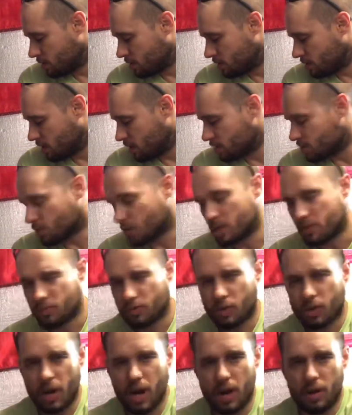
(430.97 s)
in
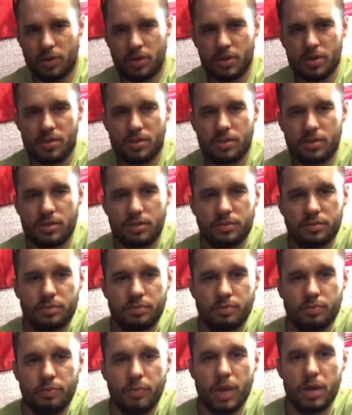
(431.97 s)
24 hours,
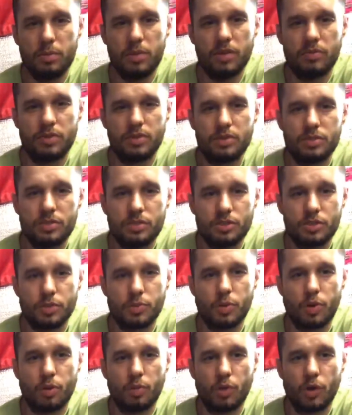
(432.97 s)
maybe even
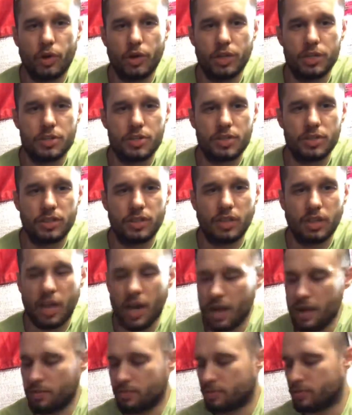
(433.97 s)
tomorrow morning during the
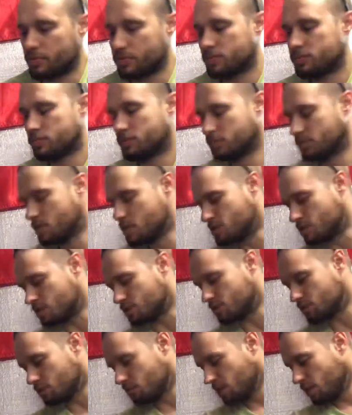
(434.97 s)
live. This
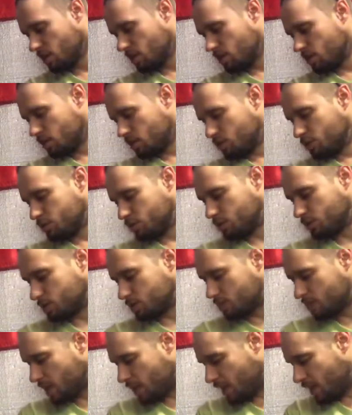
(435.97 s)
is
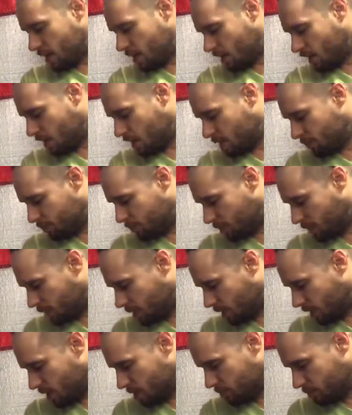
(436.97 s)
Tuesday, 8
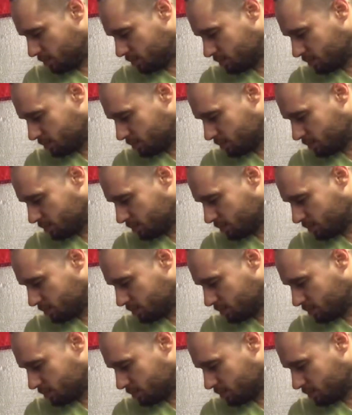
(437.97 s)
p.m.